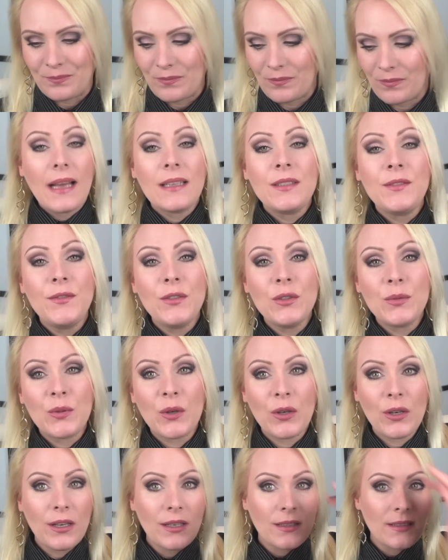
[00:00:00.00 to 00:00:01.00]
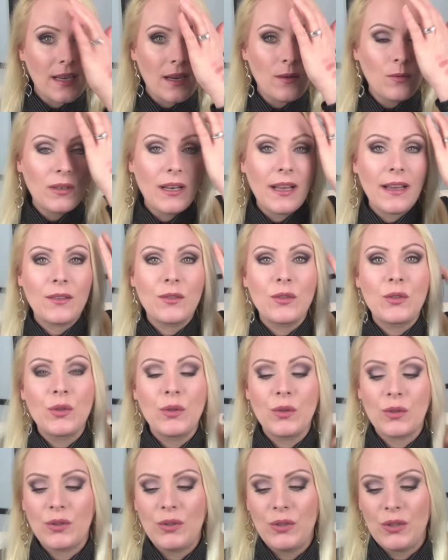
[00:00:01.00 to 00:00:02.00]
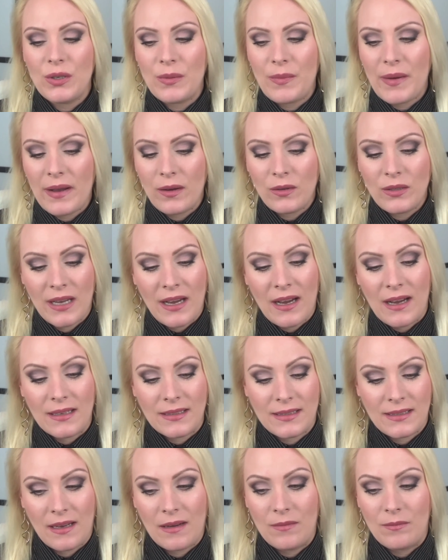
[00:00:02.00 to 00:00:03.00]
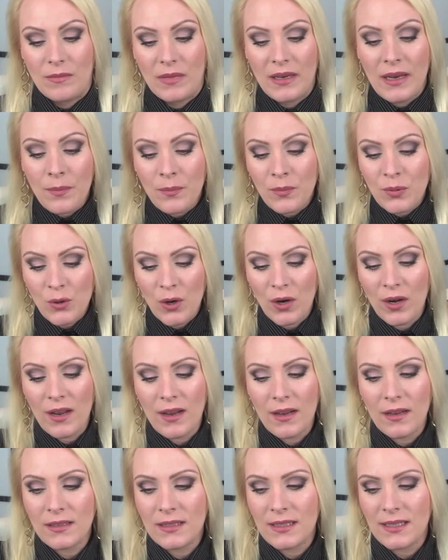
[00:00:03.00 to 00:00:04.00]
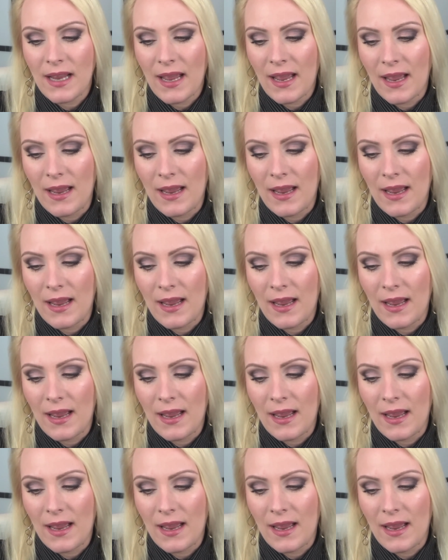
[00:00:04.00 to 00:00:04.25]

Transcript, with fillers: The last few products I would like to talk to you about are some lip products